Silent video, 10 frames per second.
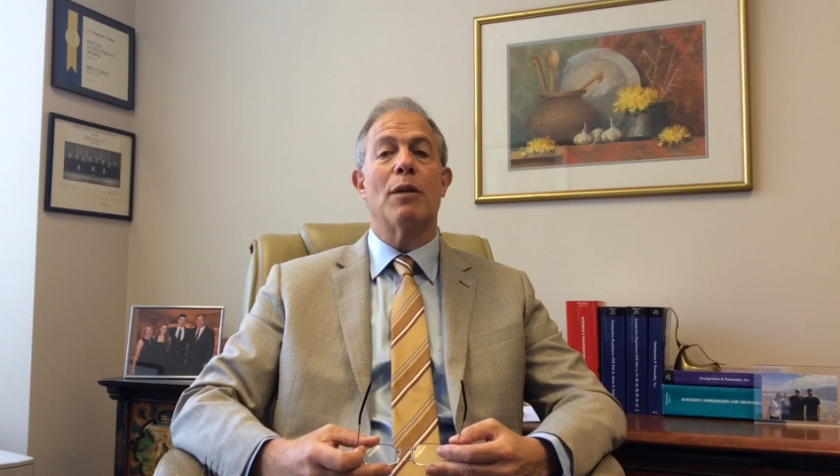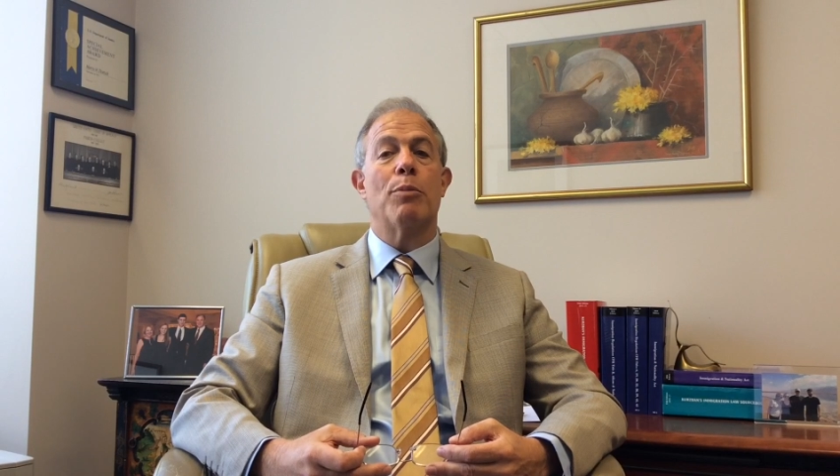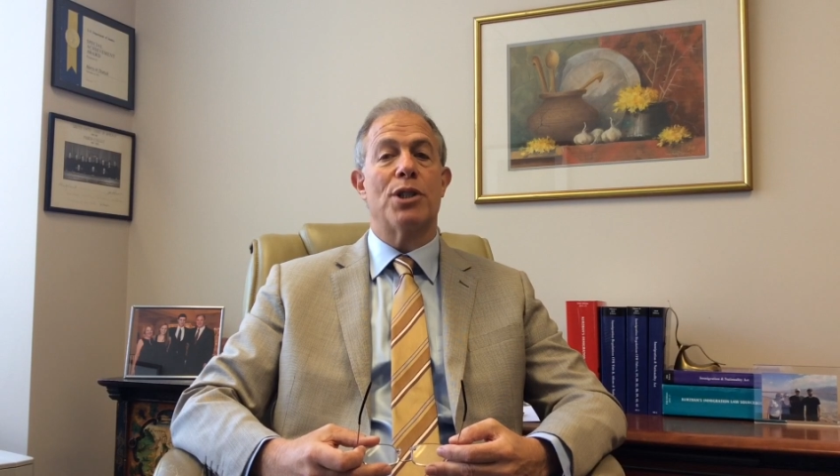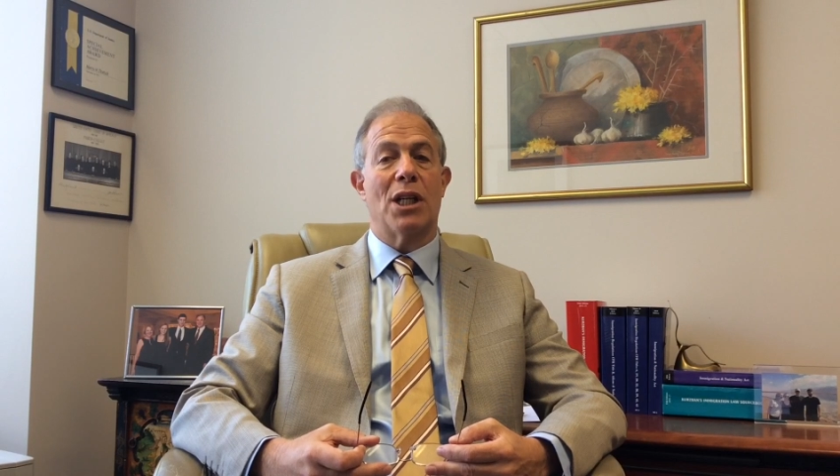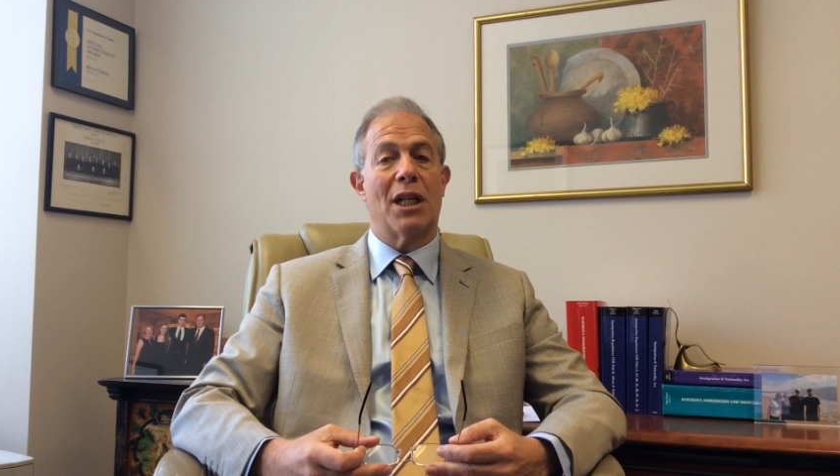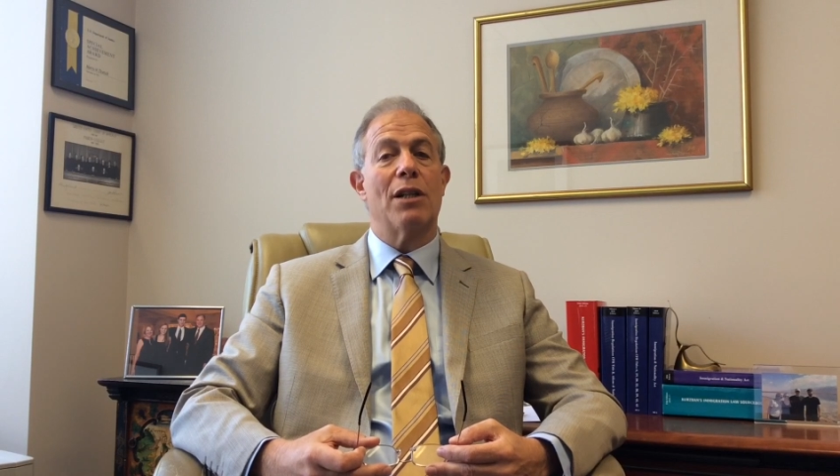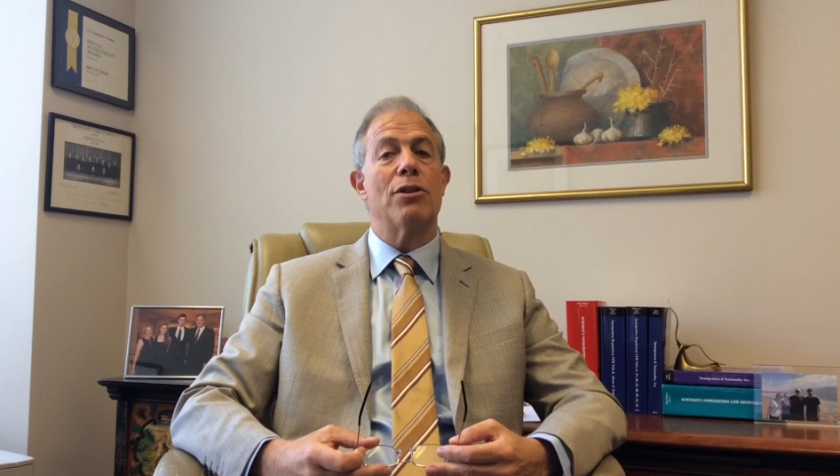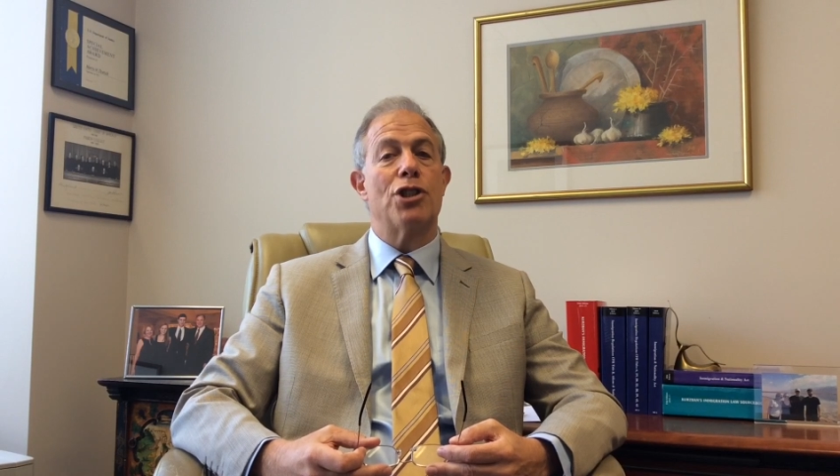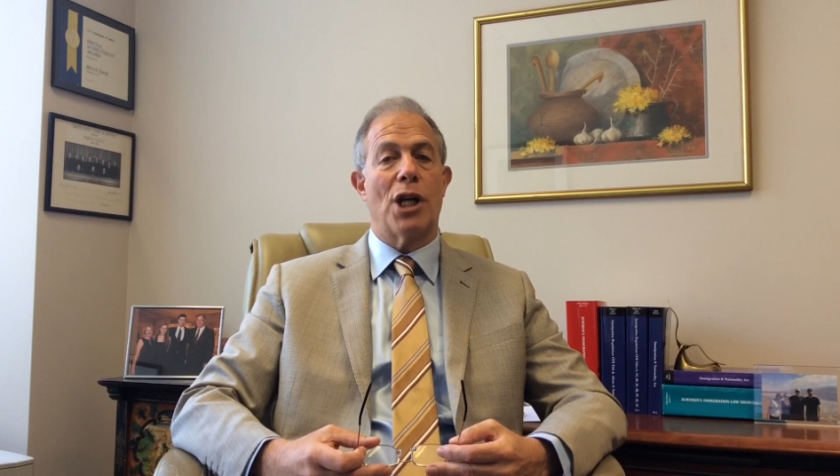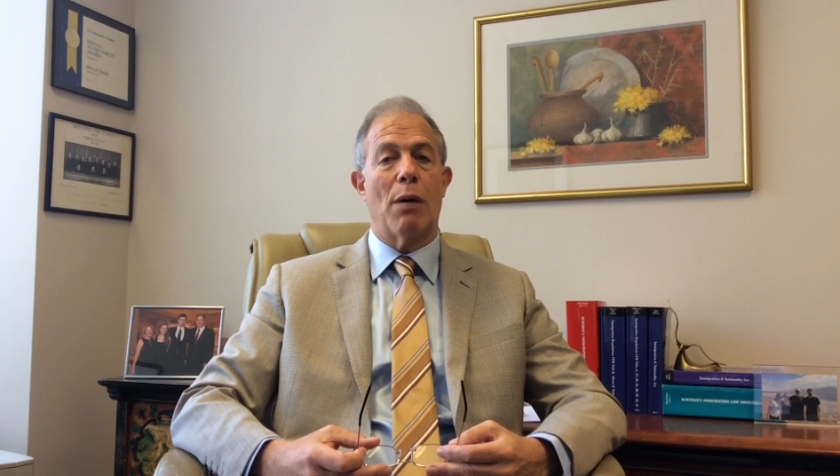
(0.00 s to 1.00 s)
the particular
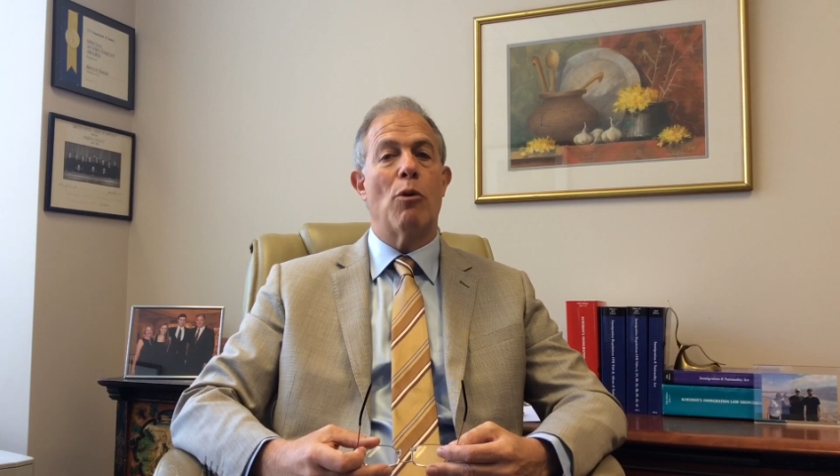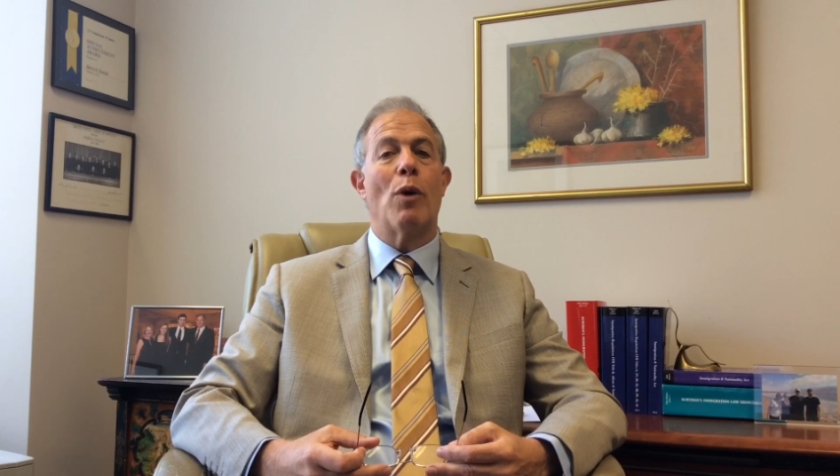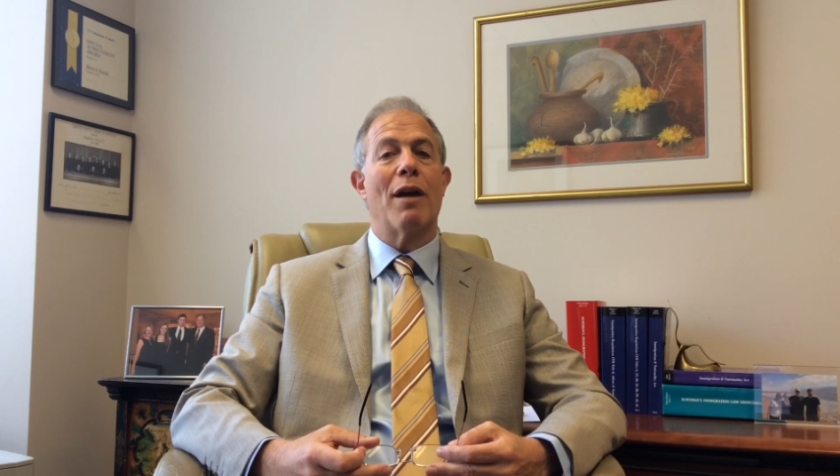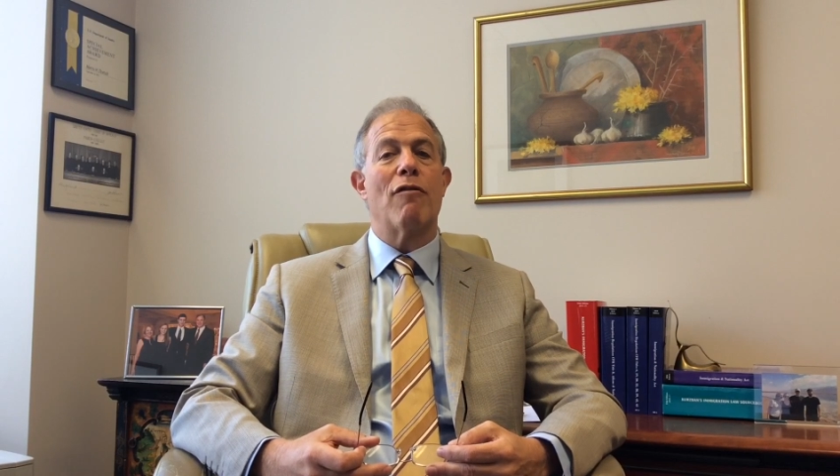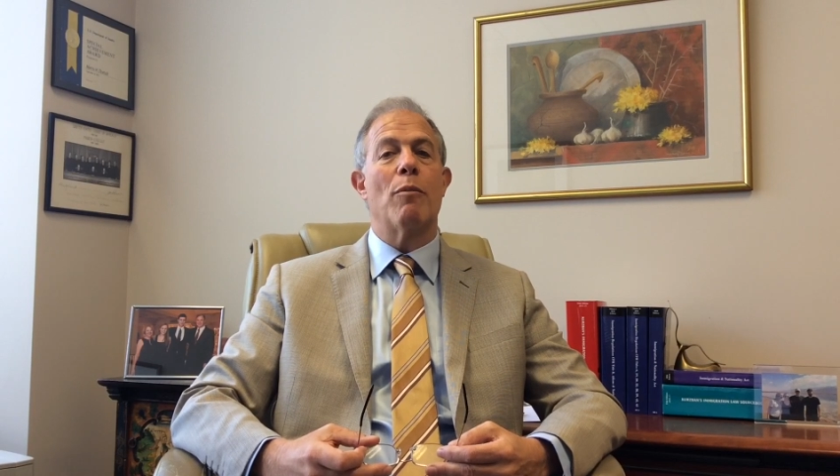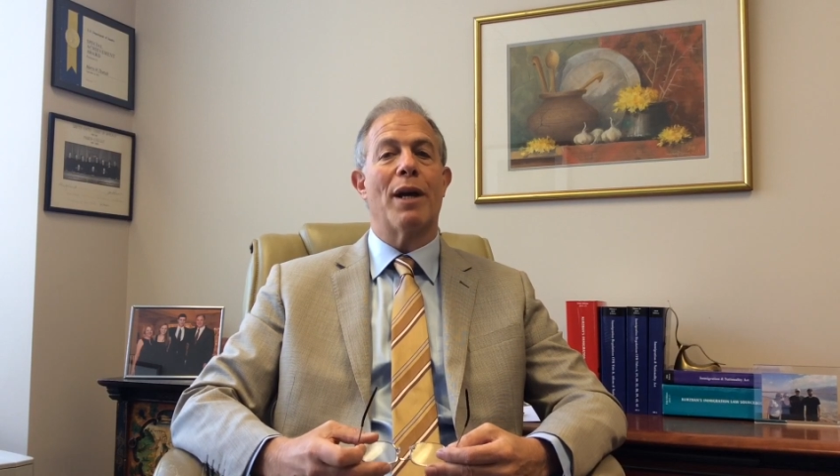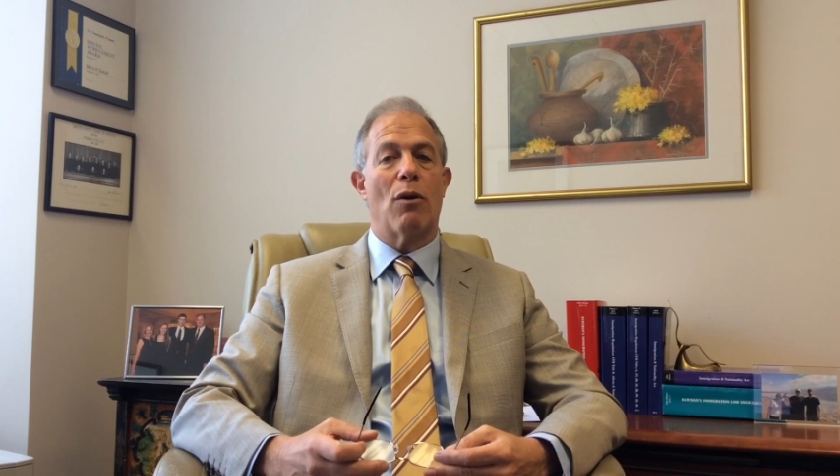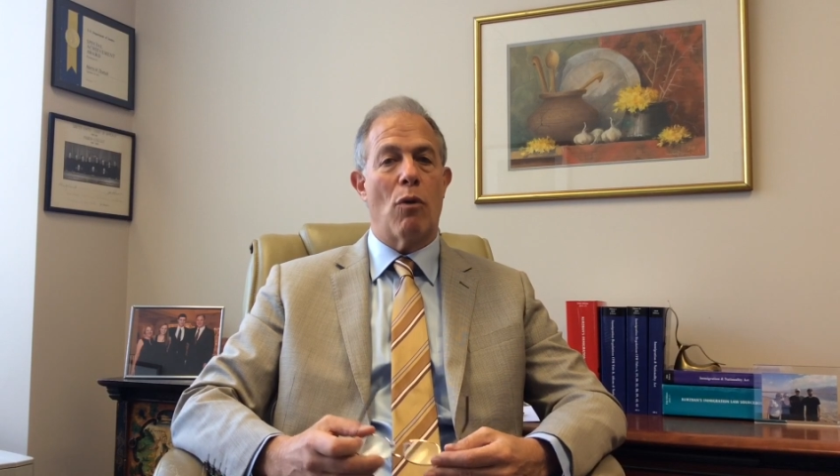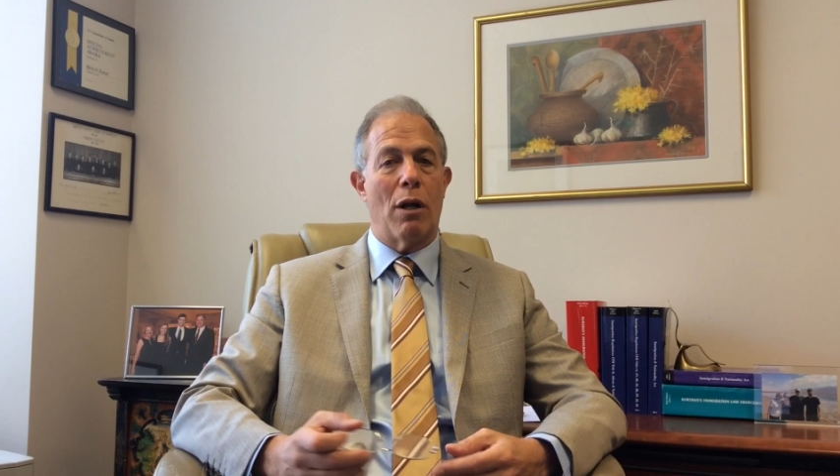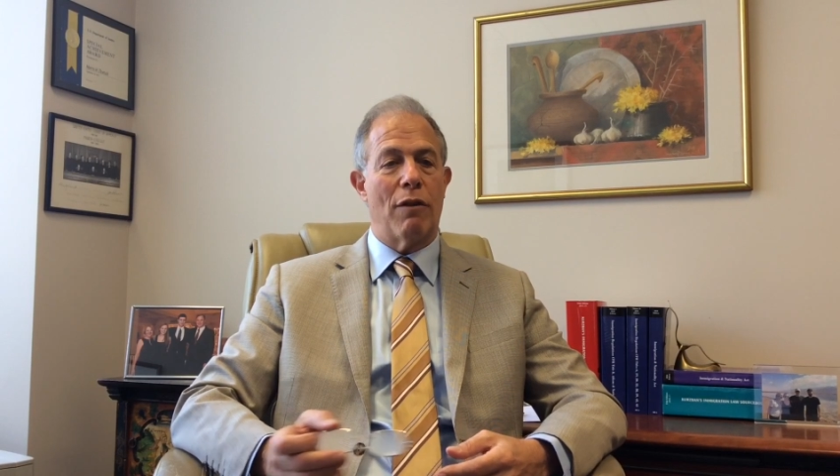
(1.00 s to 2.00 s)
job away from a
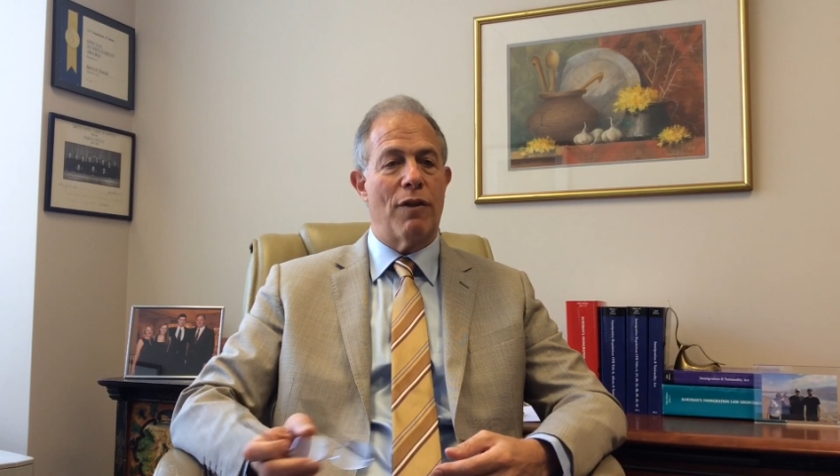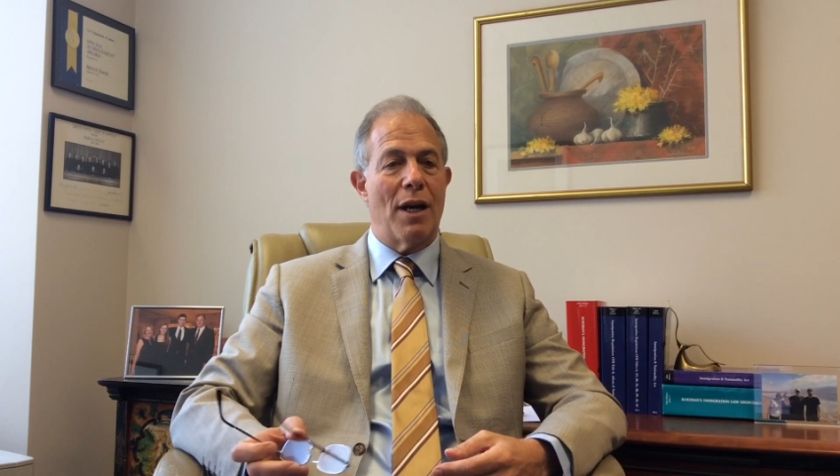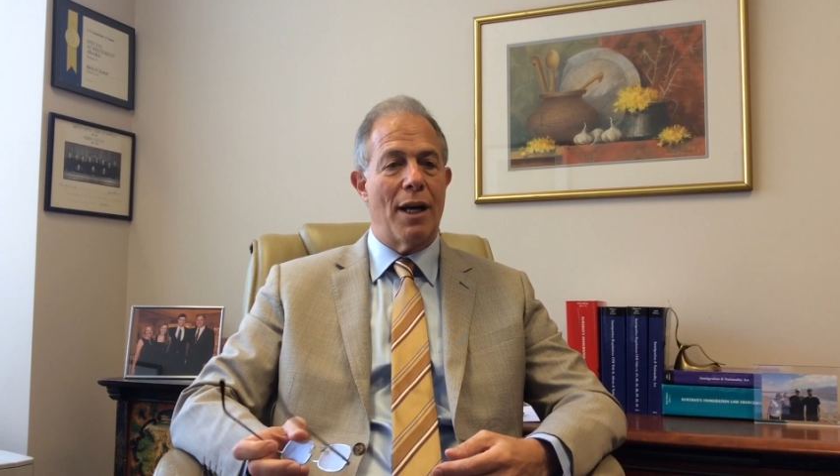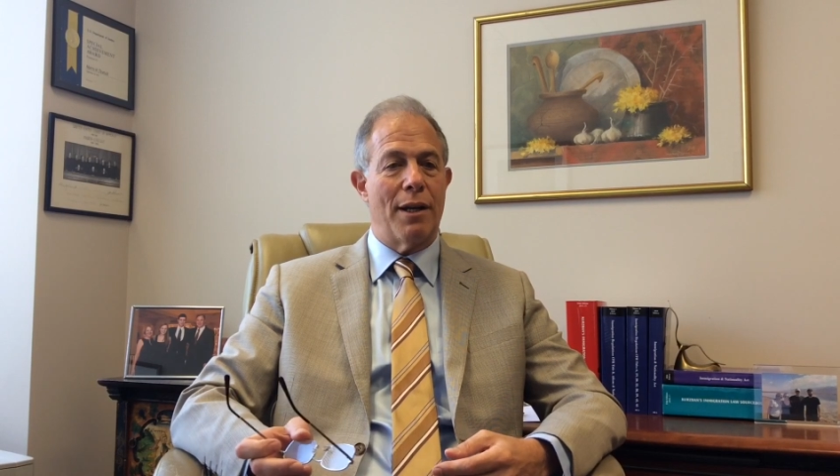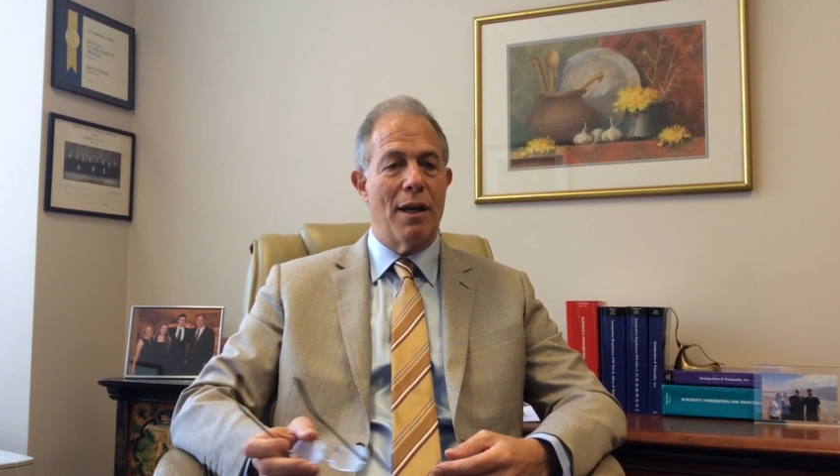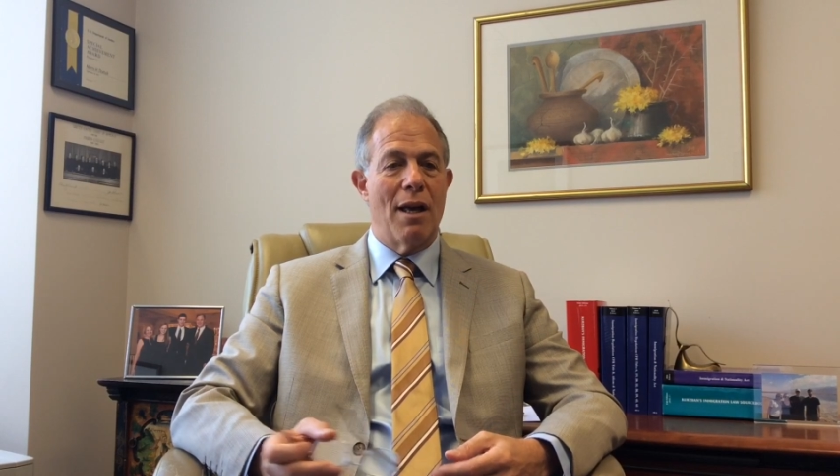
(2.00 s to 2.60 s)
qualified,